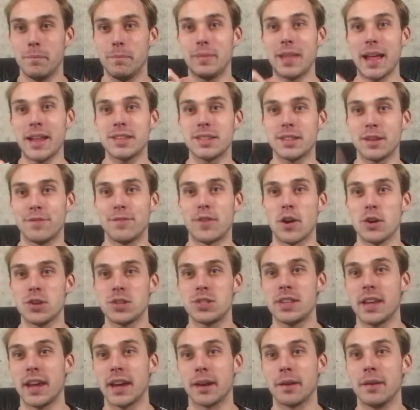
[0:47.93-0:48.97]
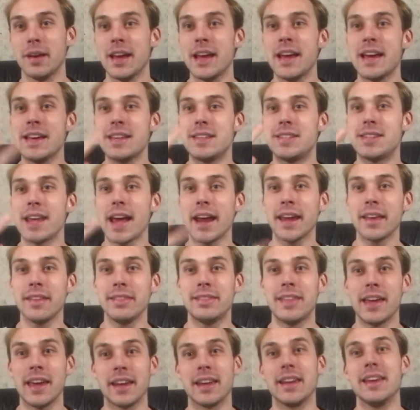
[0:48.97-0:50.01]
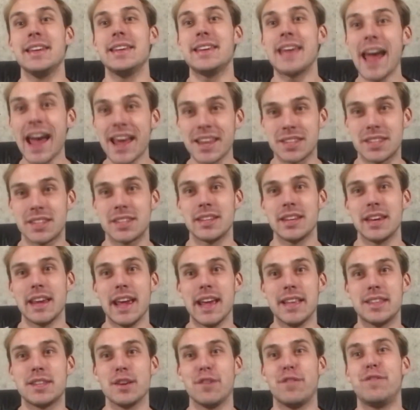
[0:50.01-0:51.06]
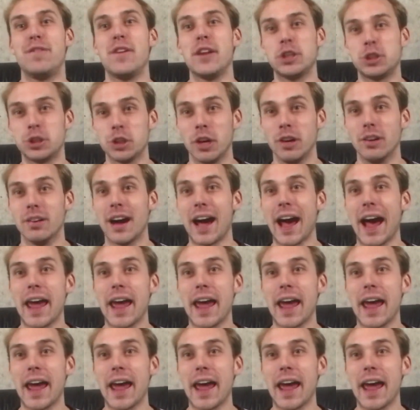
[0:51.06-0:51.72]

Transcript: That's the first thing. Second thing, yes, it's official.